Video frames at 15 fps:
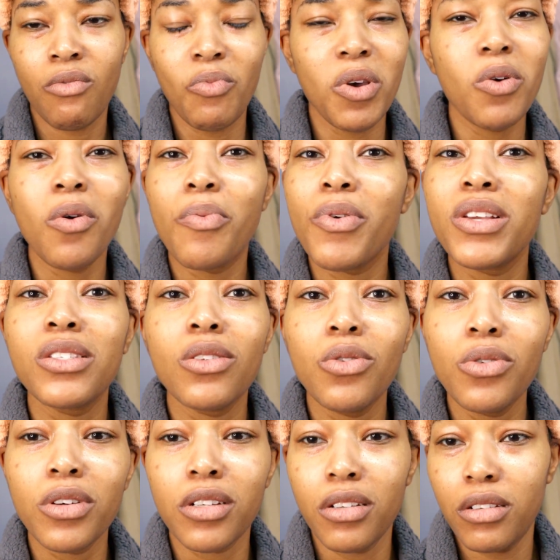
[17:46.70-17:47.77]
we're going to praise the
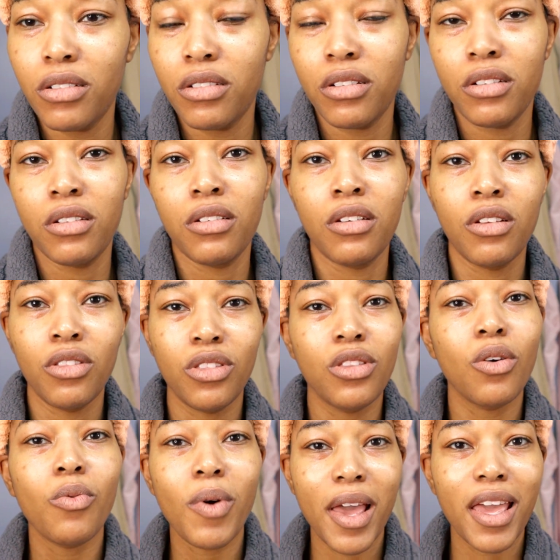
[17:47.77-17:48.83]
Lord
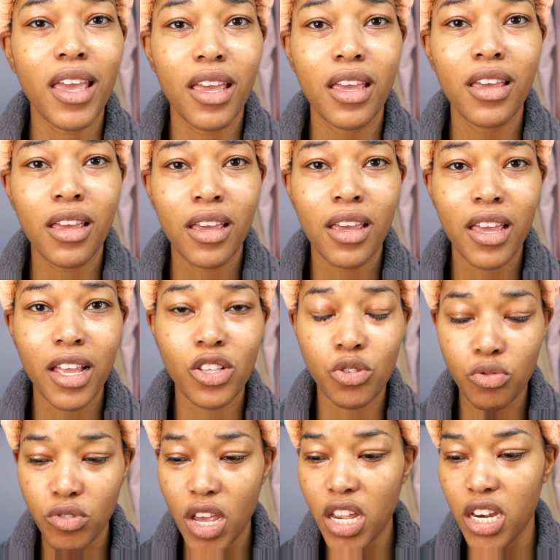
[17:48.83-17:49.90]
the way it's
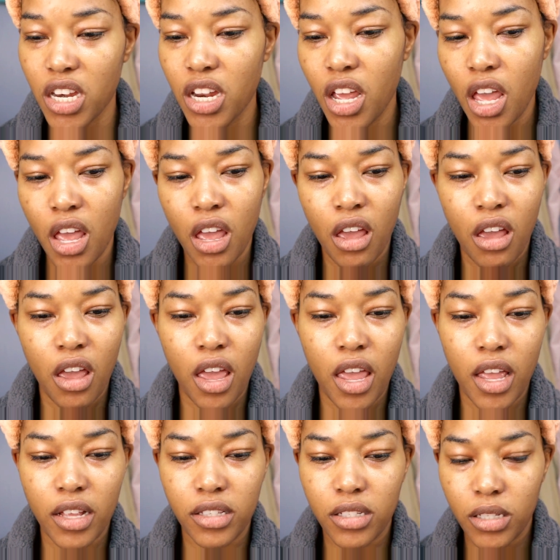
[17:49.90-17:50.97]
created.
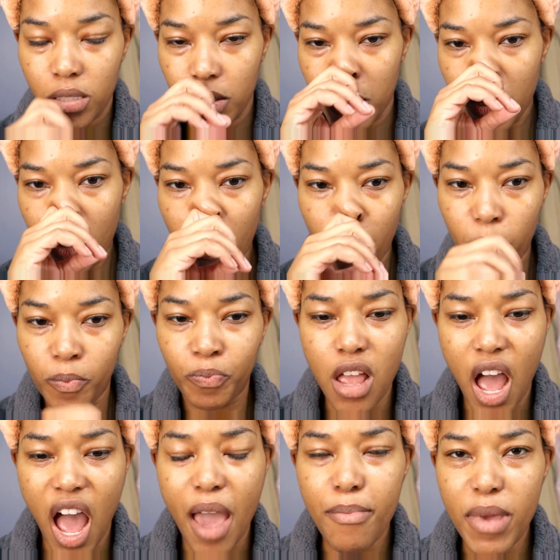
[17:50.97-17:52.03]
And so
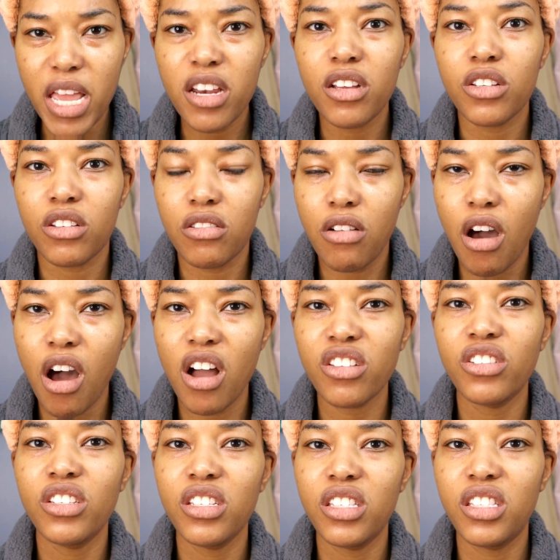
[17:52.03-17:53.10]
I made a
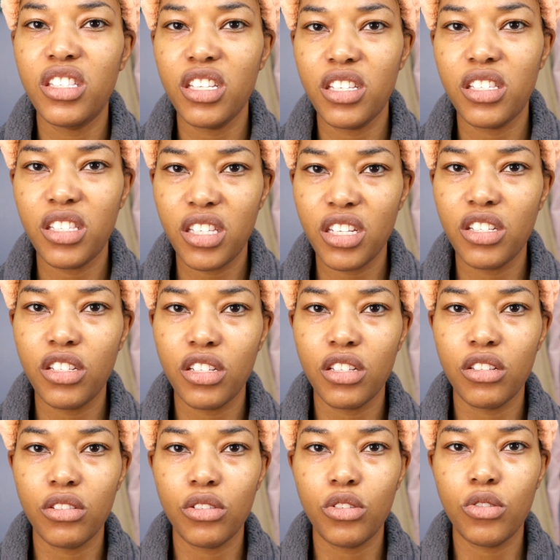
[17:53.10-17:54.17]
conscious
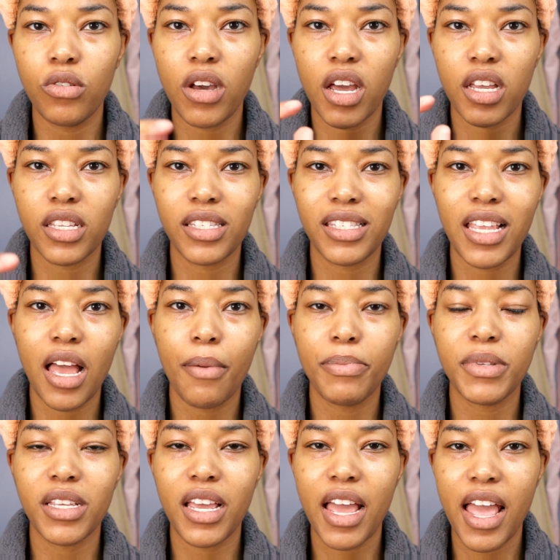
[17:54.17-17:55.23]
decision to
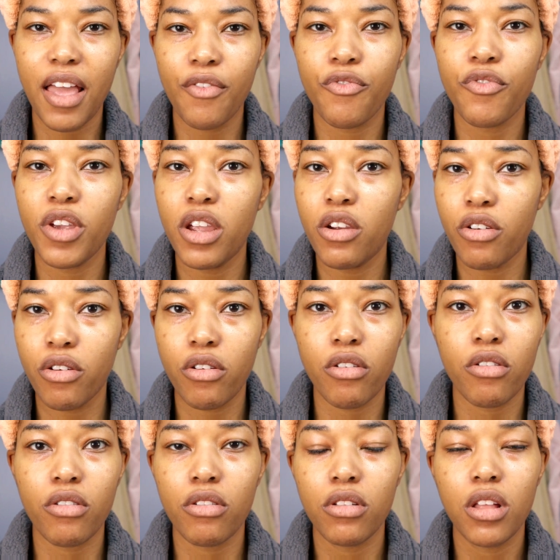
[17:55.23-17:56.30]
accept every
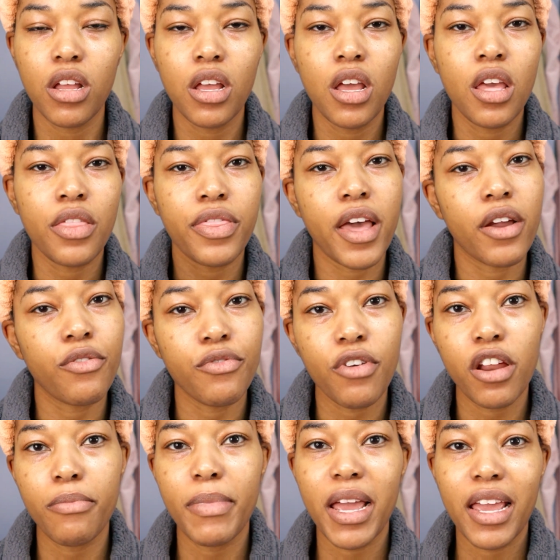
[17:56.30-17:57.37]
curl that
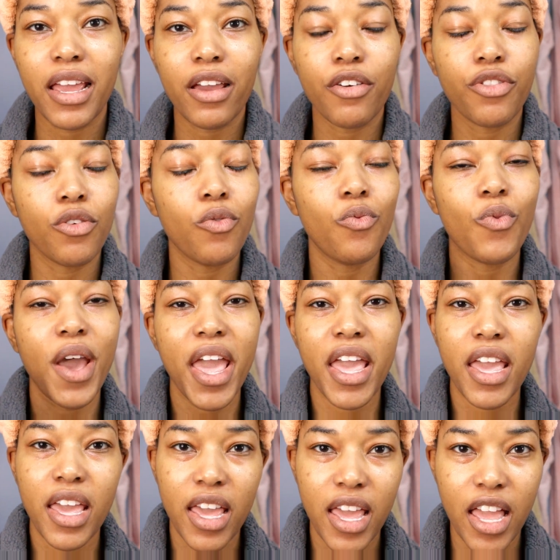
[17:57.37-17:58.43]
grew out of my hair, the
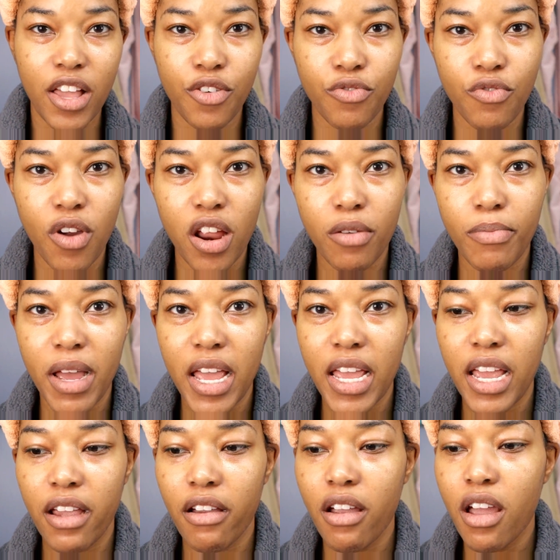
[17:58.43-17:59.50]
way it grew out of my
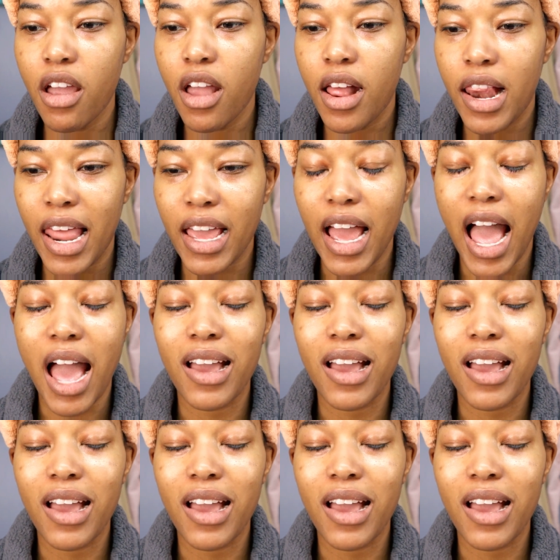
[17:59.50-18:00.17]
hair. Like